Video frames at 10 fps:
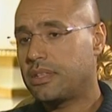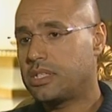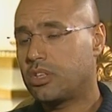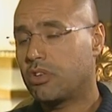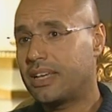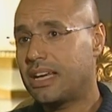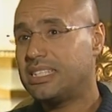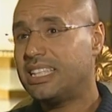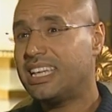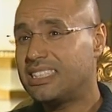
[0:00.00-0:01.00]
the city of
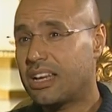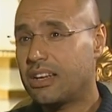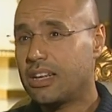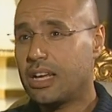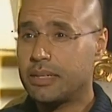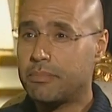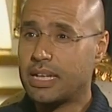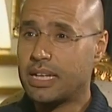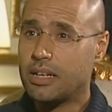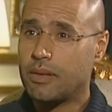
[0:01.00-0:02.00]
Benghazi, in Derna, in
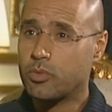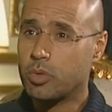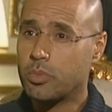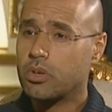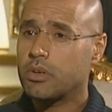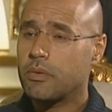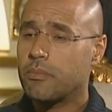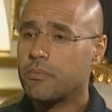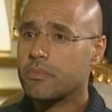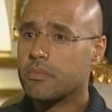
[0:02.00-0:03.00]
Baida, in Tobruk.
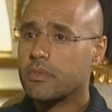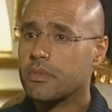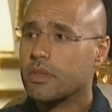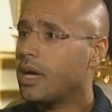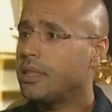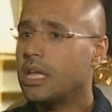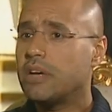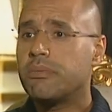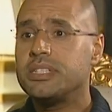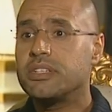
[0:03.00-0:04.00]
And
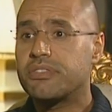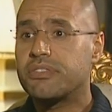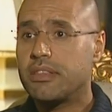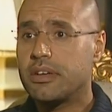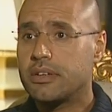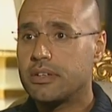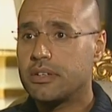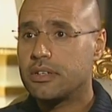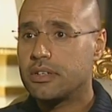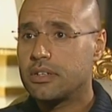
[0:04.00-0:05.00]
everybody is afraid there.
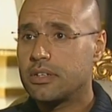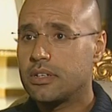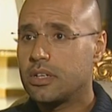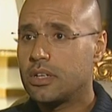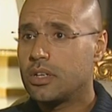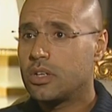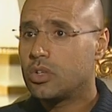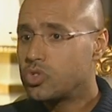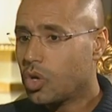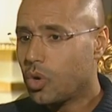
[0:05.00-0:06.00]

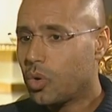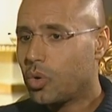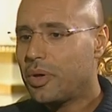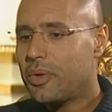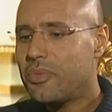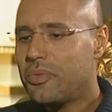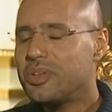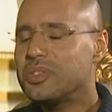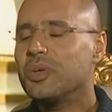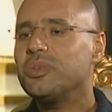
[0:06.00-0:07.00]
So there
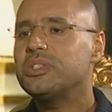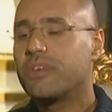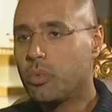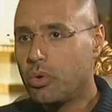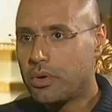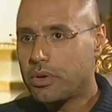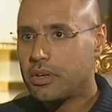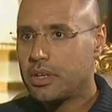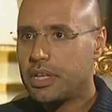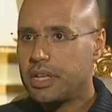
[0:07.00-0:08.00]
is no civil war.
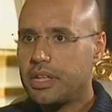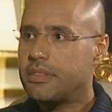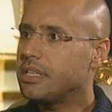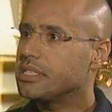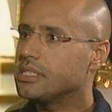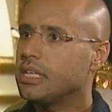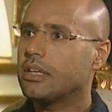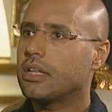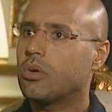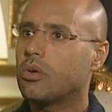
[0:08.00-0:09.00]
There is nothing
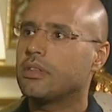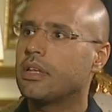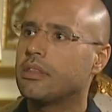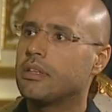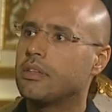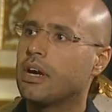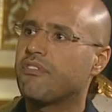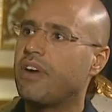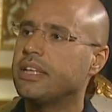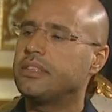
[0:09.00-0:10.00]
that they are
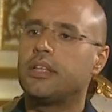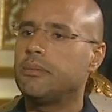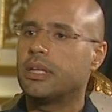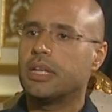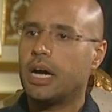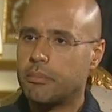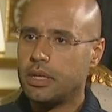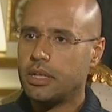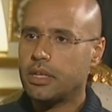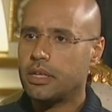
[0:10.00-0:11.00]
fighting the Libyan
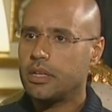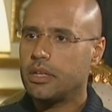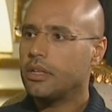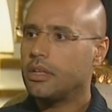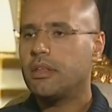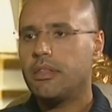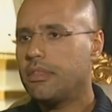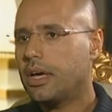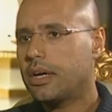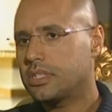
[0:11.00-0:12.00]
army.
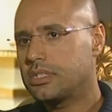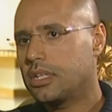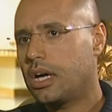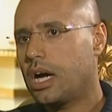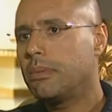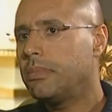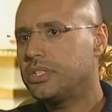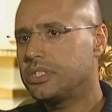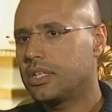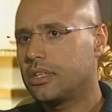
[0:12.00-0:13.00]
They are just armed
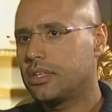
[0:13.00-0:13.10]
militia.